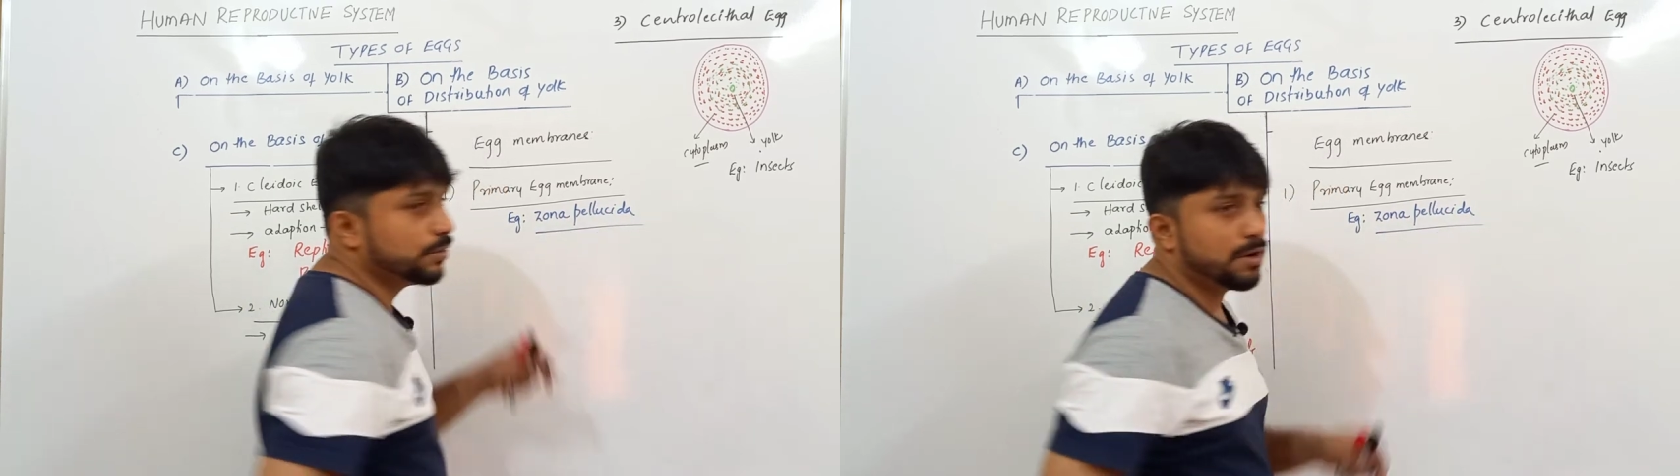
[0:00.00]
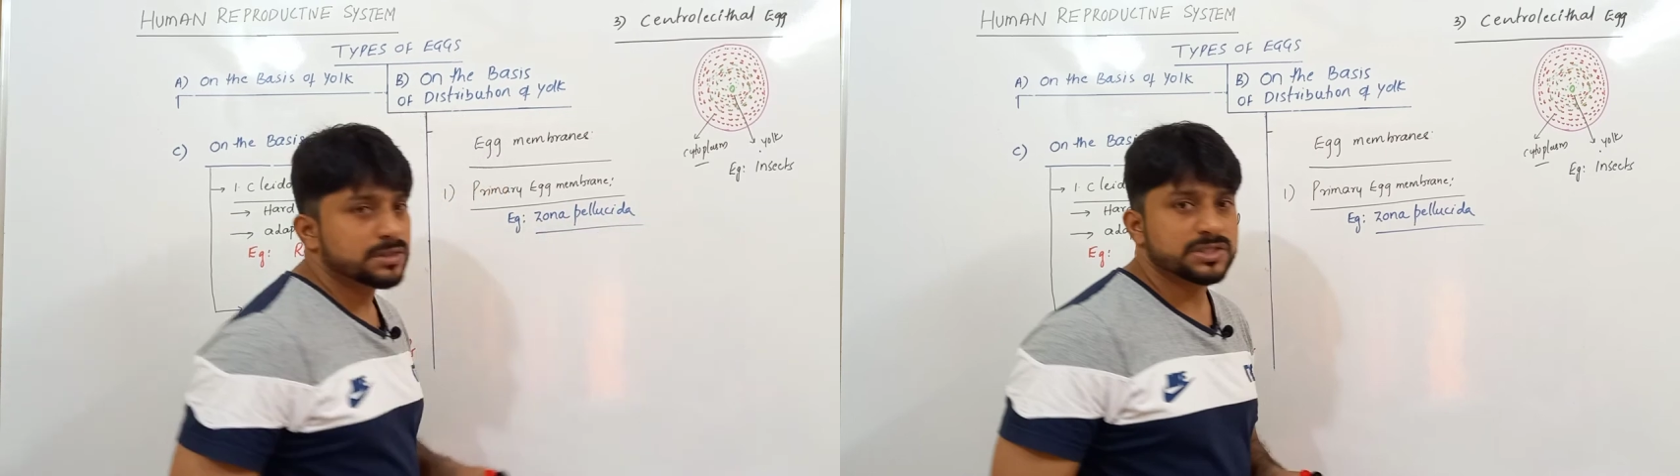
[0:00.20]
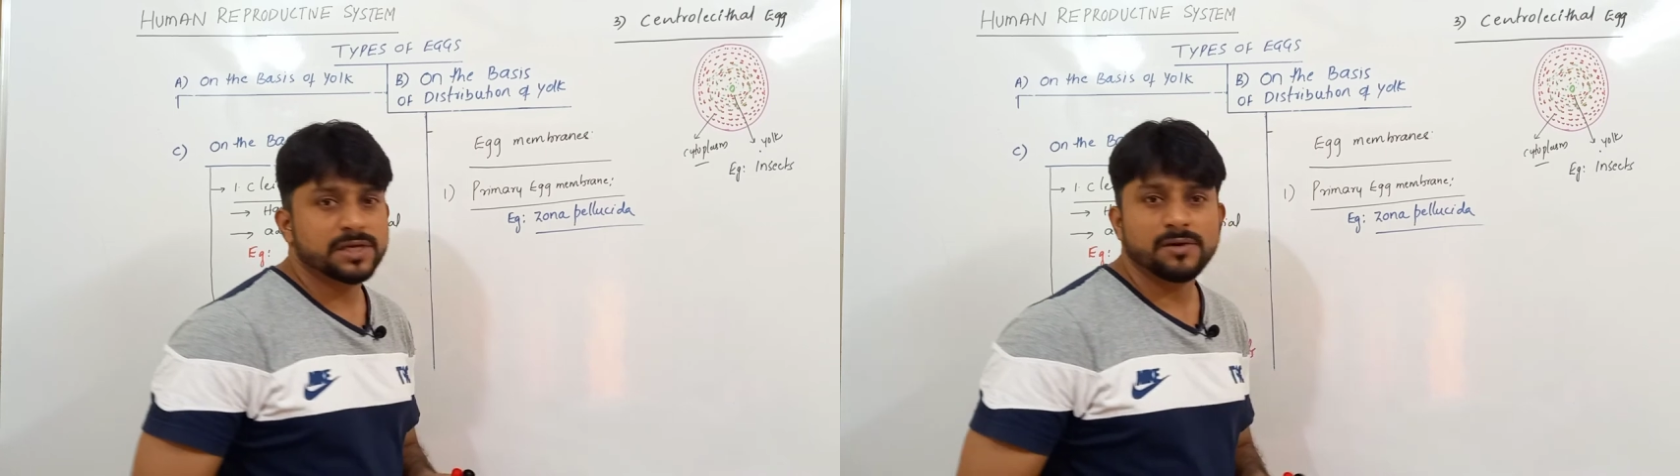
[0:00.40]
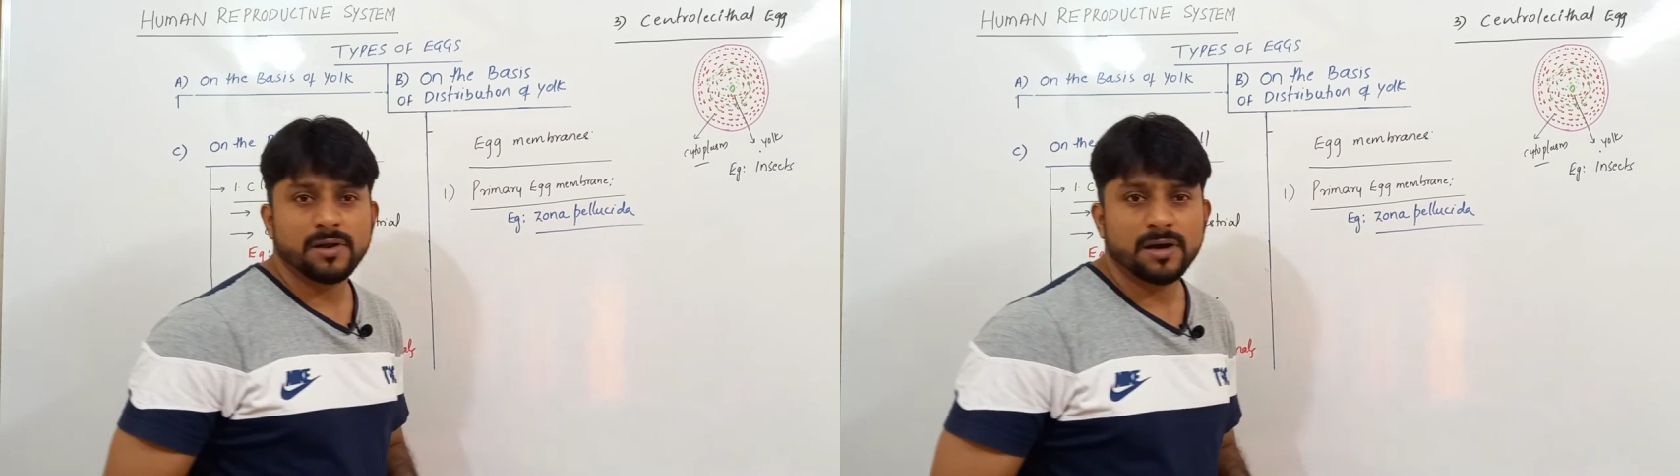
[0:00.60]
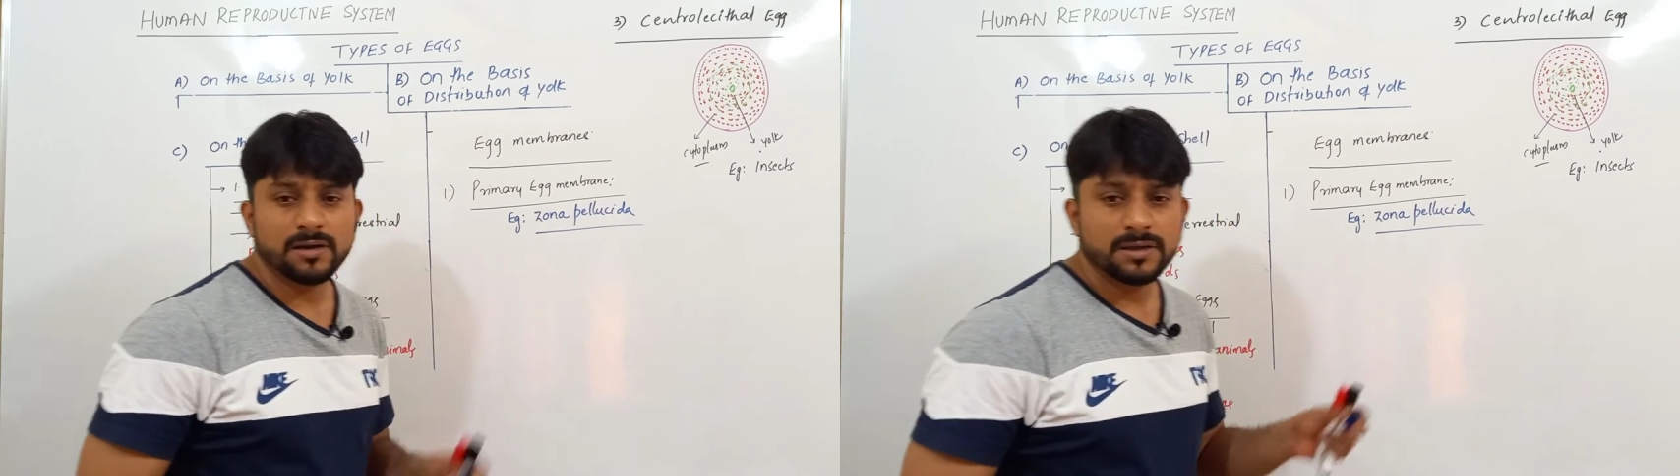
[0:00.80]

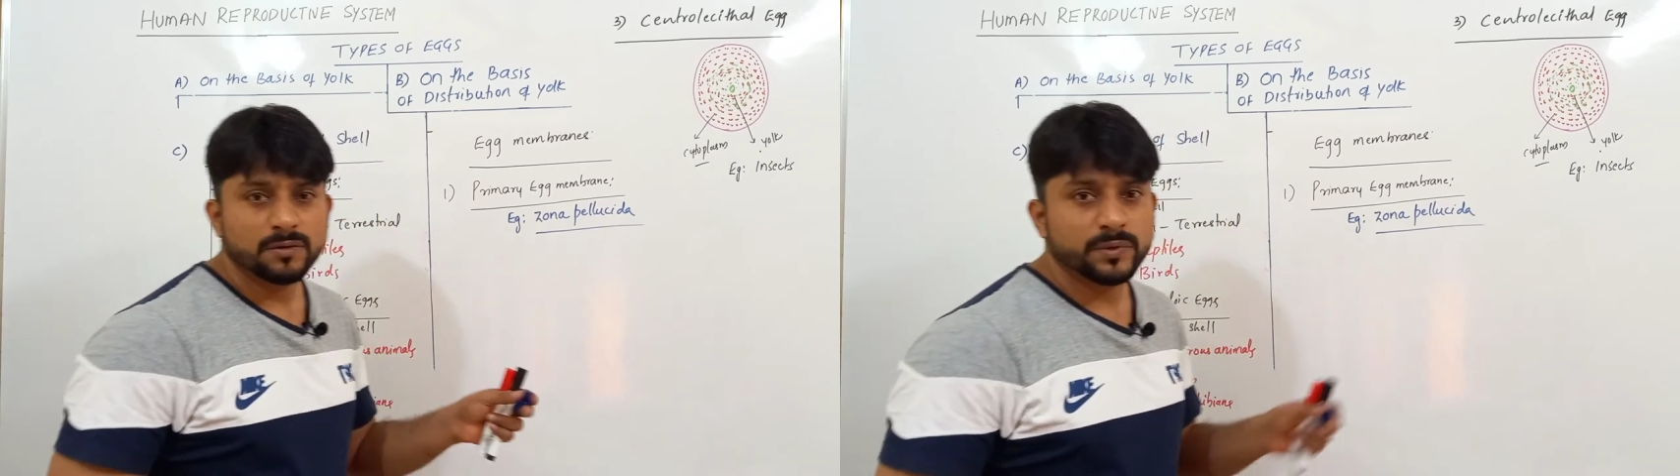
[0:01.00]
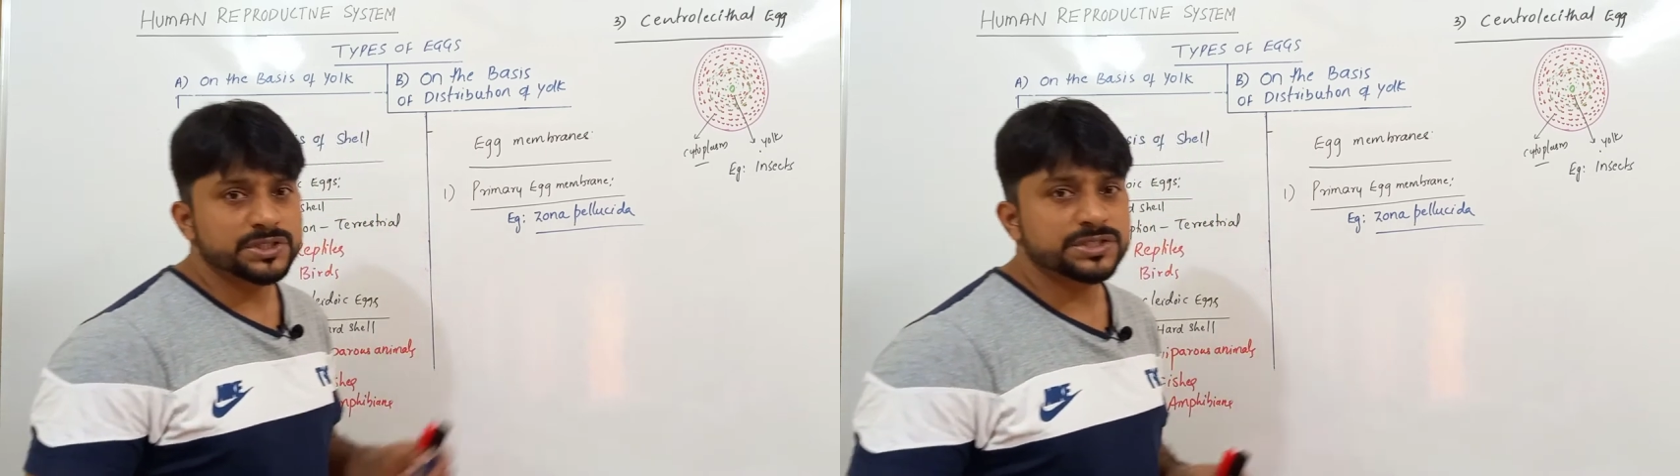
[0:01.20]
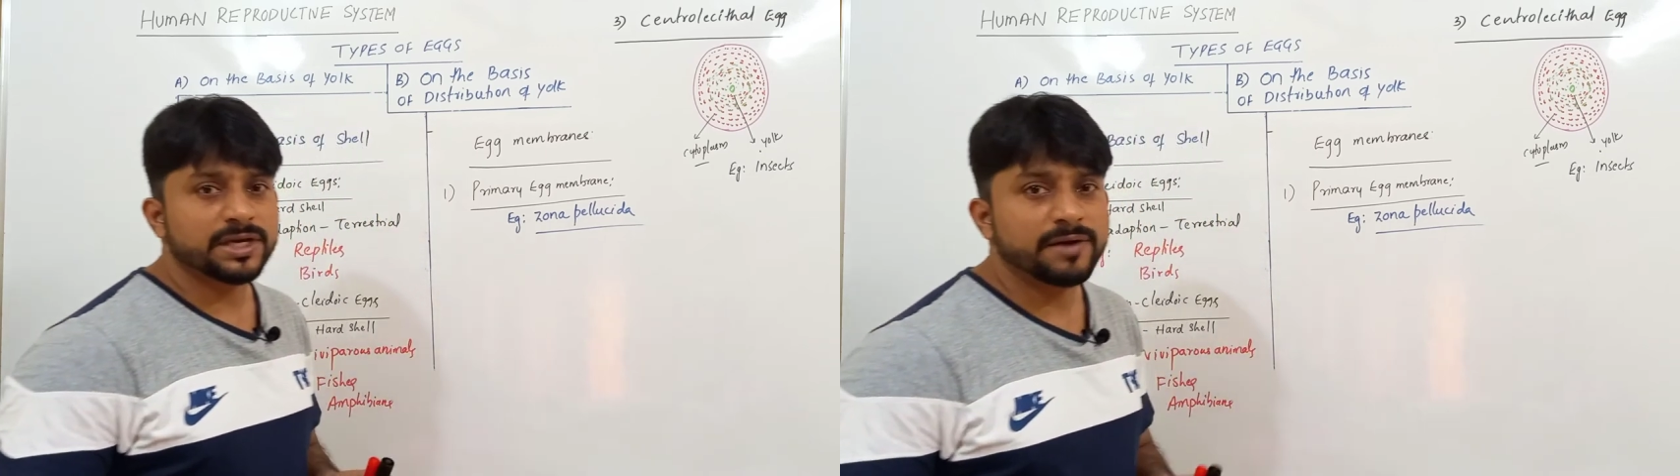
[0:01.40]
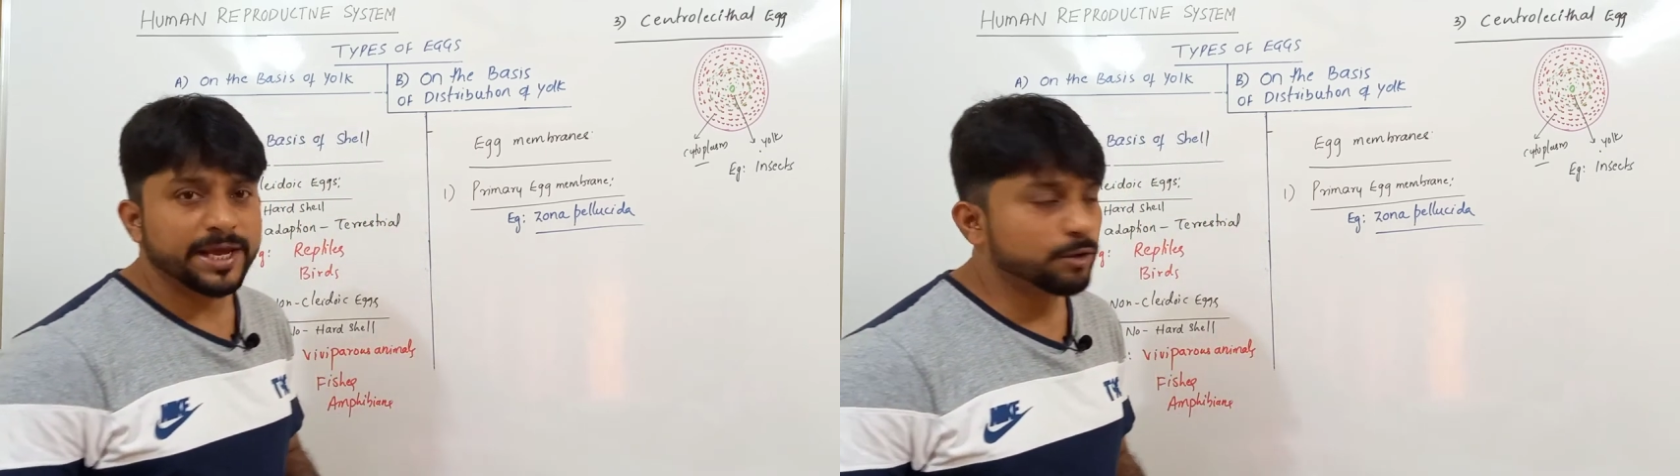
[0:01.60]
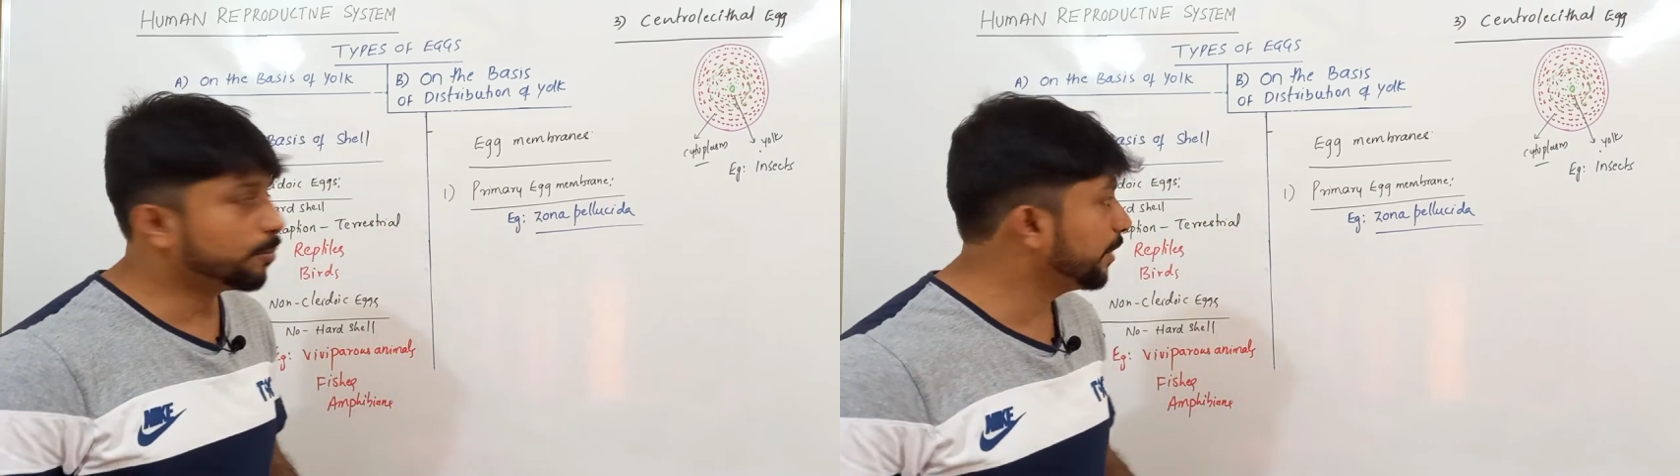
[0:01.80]
non-cellular which is a
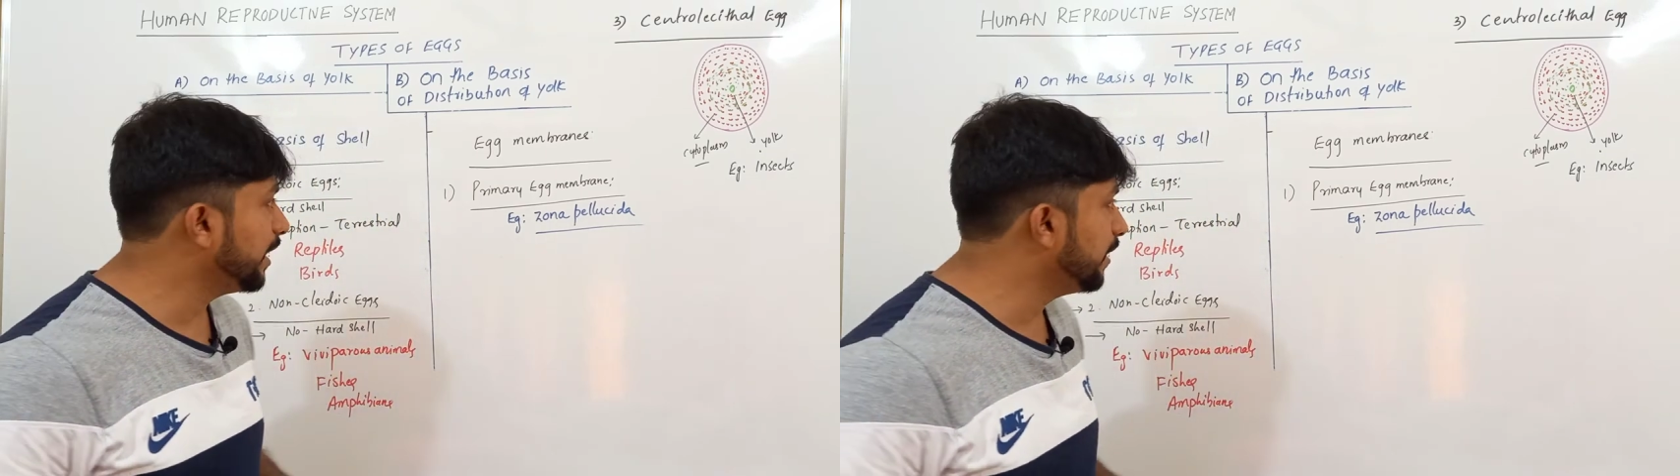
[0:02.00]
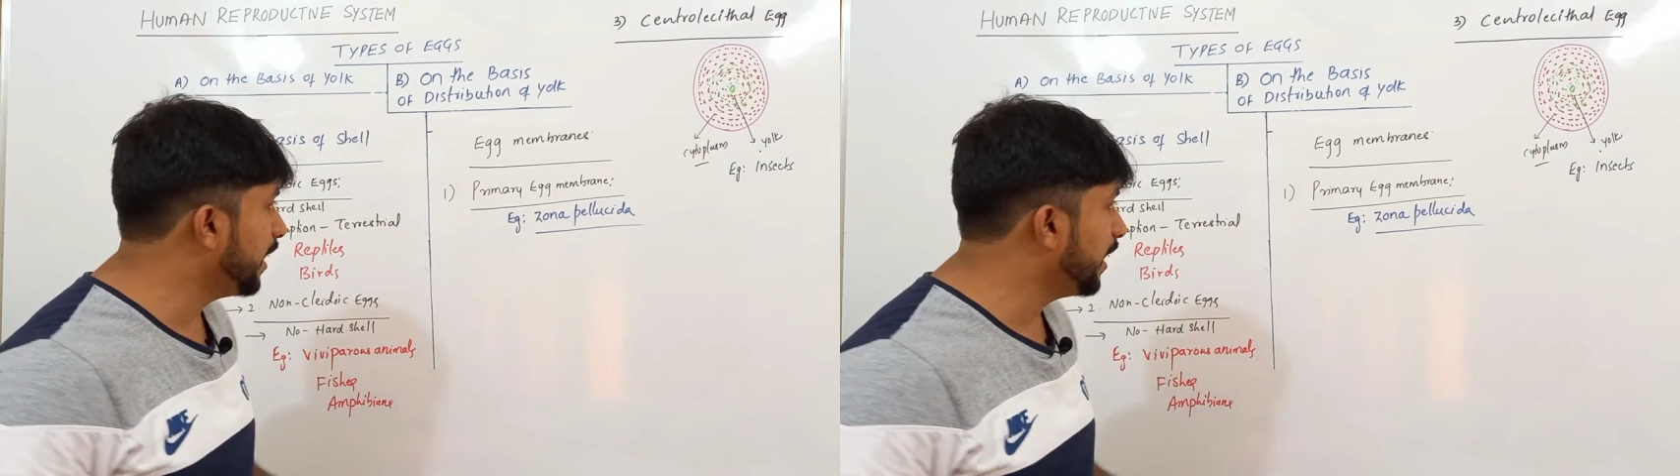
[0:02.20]
glycoprotein